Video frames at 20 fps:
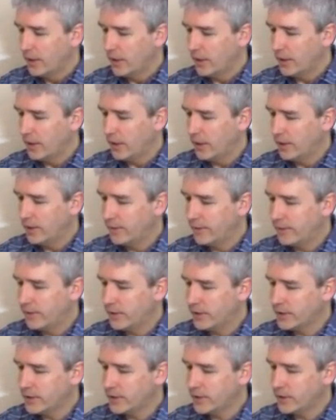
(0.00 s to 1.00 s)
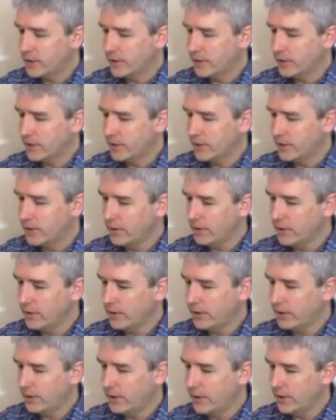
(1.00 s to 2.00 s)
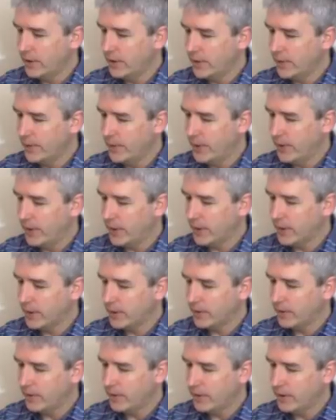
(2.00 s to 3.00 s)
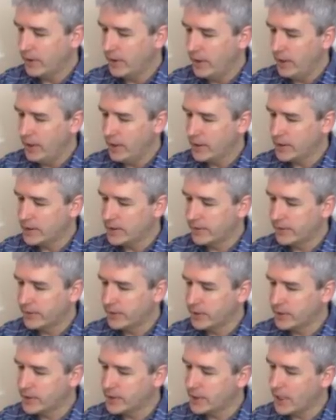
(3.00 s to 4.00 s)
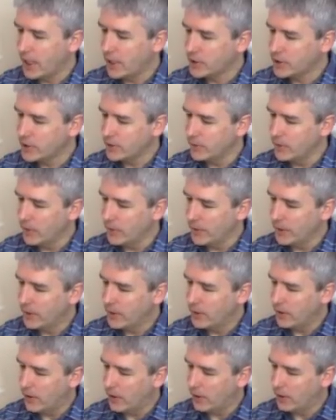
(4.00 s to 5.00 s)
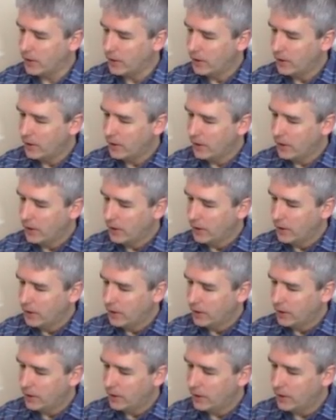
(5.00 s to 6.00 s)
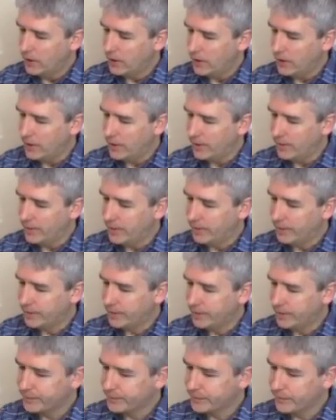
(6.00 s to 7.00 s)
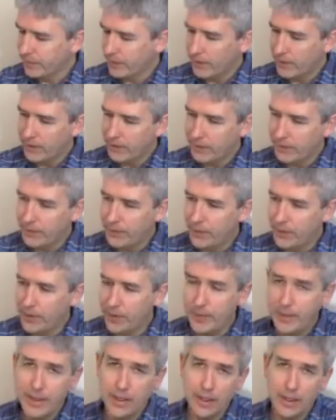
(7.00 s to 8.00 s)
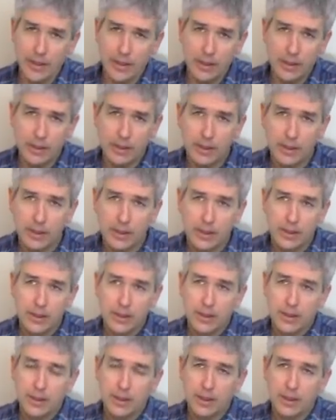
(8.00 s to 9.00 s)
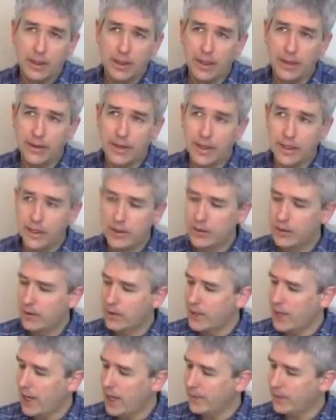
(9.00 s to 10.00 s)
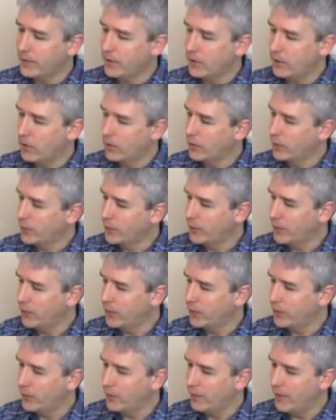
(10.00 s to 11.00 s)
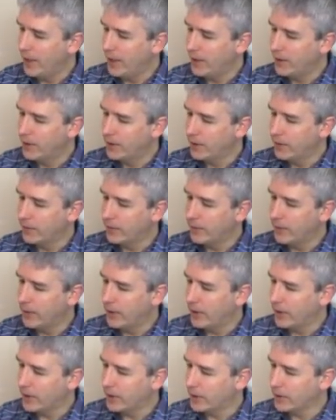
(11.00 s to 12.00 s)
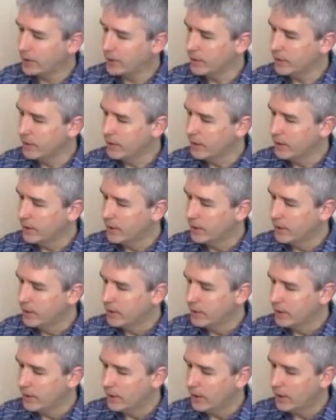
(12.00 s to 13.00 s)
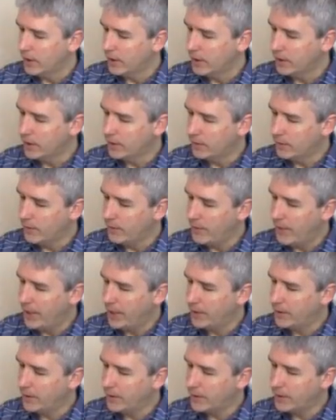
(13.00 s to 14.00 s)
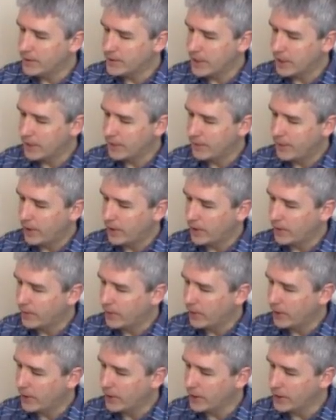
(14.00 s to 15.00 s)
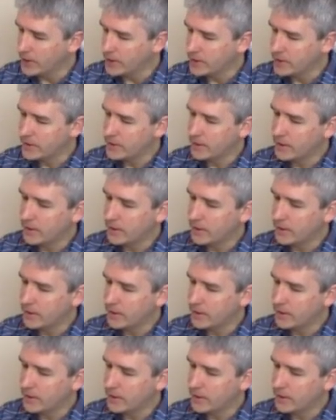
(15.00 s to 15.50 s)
and the first third of the book is the first section, what we call for the beginner, and that you don't have to go through the remainder of the book. The remainder, the second part of the book is